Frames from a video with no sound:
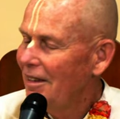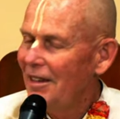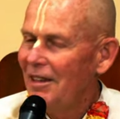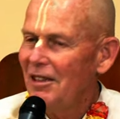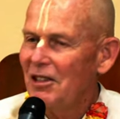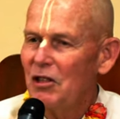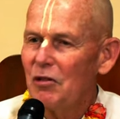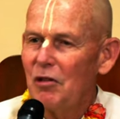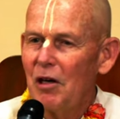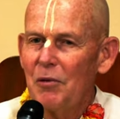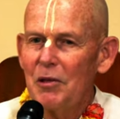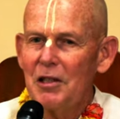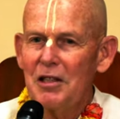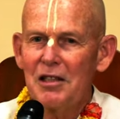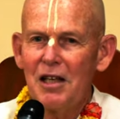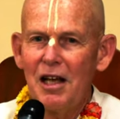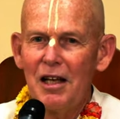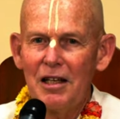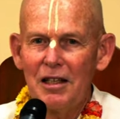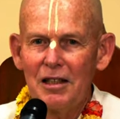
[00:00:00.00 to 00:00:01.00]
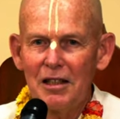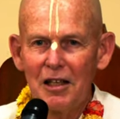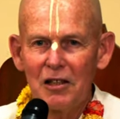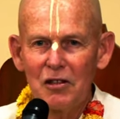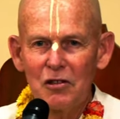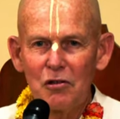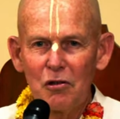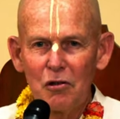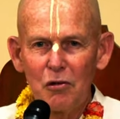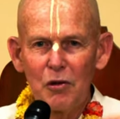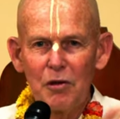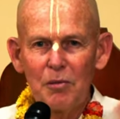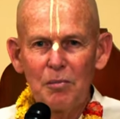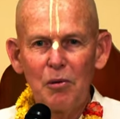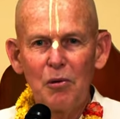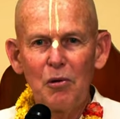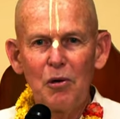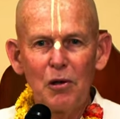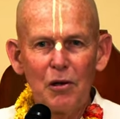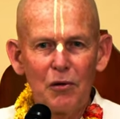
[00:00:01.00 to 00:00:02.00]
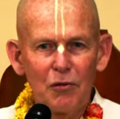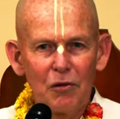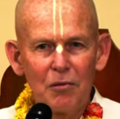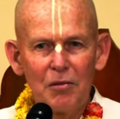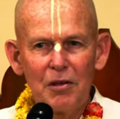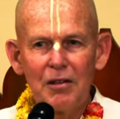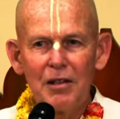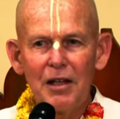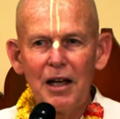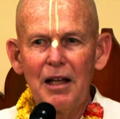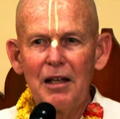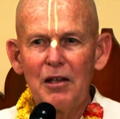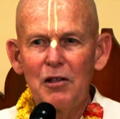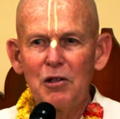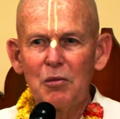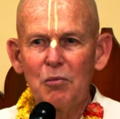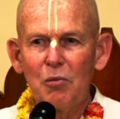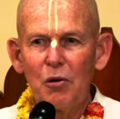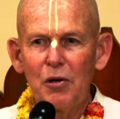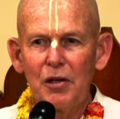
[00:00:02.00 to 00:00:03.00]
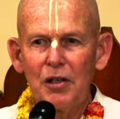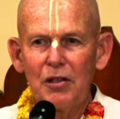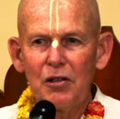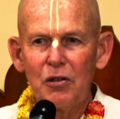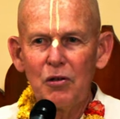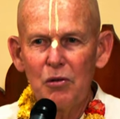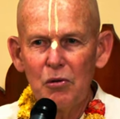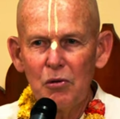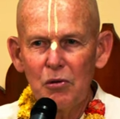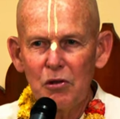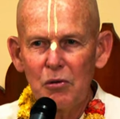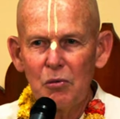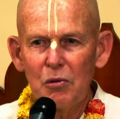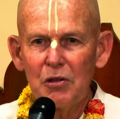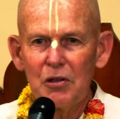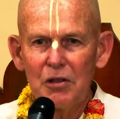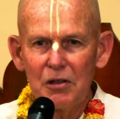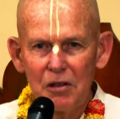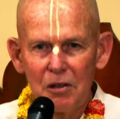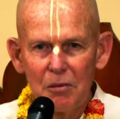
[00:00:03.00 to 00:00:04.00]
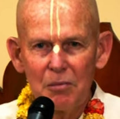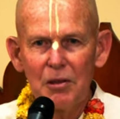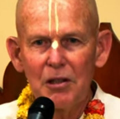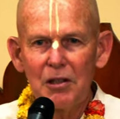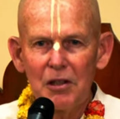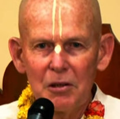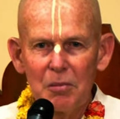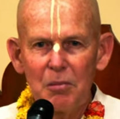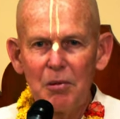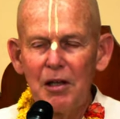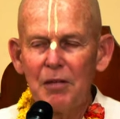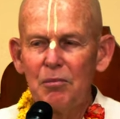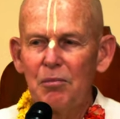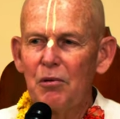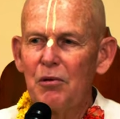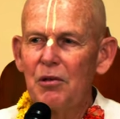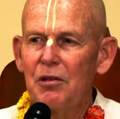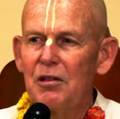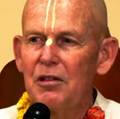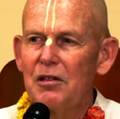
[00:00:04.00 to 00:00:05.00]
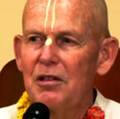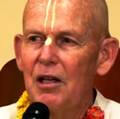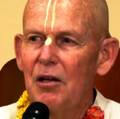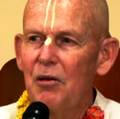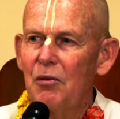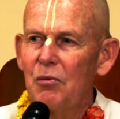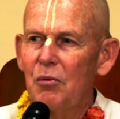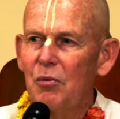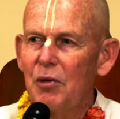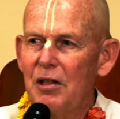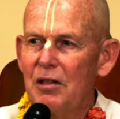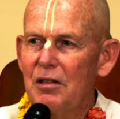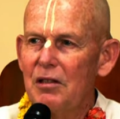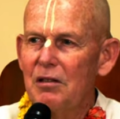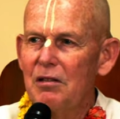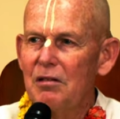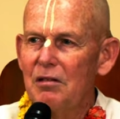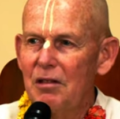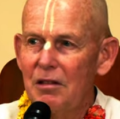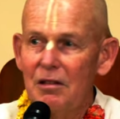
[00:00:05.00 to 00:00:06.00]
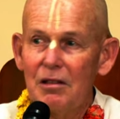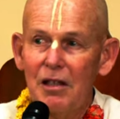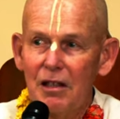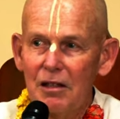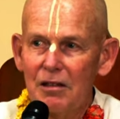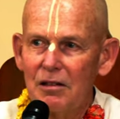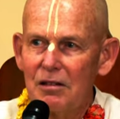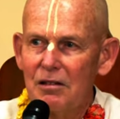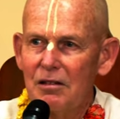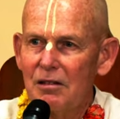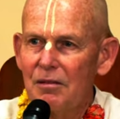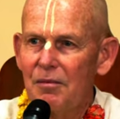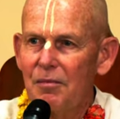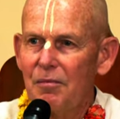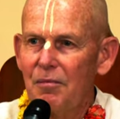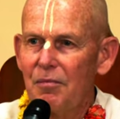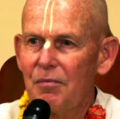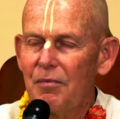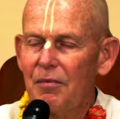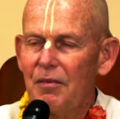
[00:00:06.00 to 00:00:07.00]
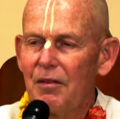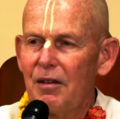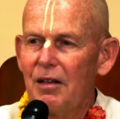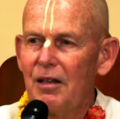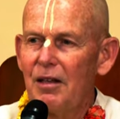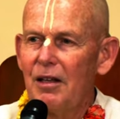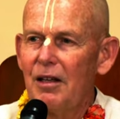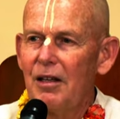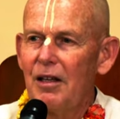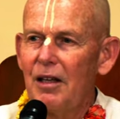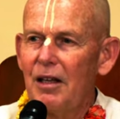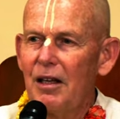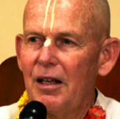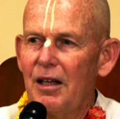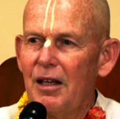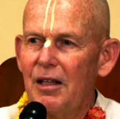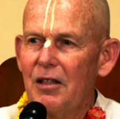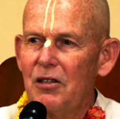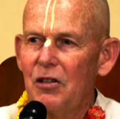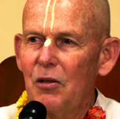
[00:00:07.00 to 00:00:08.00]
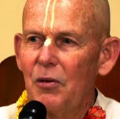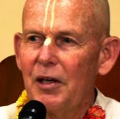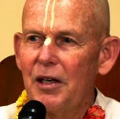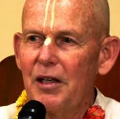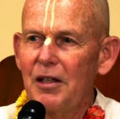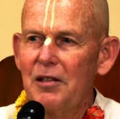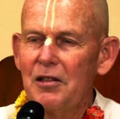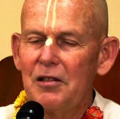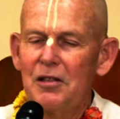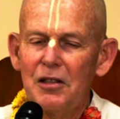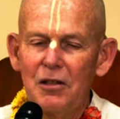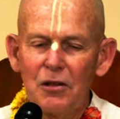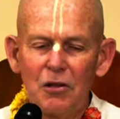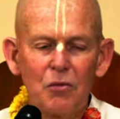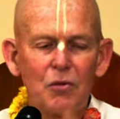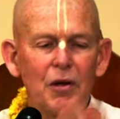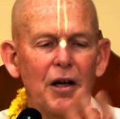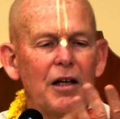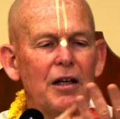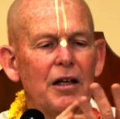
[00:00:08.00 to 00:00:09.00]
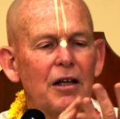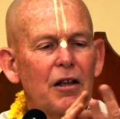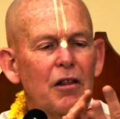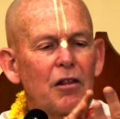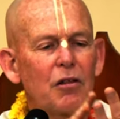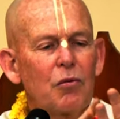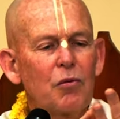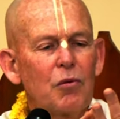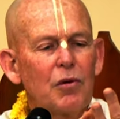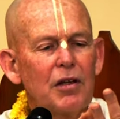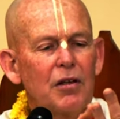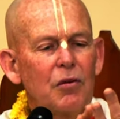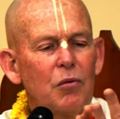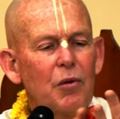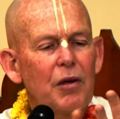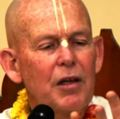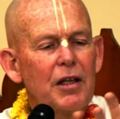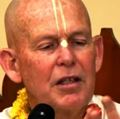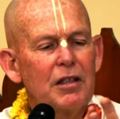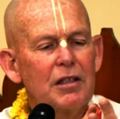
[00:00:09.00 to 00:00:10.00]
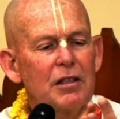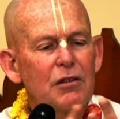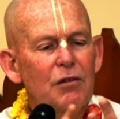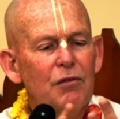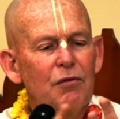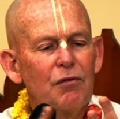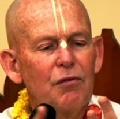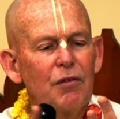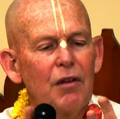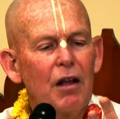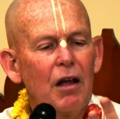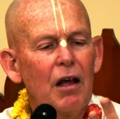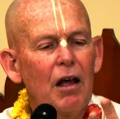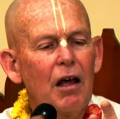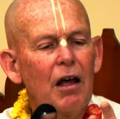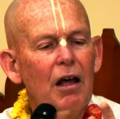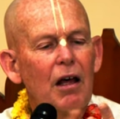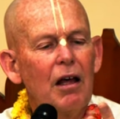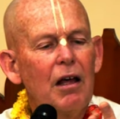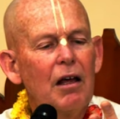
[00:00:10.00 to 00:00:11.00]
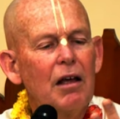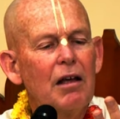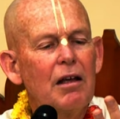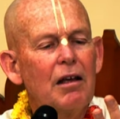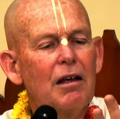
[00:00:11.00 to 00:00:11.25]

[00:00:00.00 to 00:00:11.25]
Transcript: And so I was standing next to a reporter from the Dallas Morning News, which is the biggest paper in the Southwest, in Texas. And so I can see her writing, three ways to fly.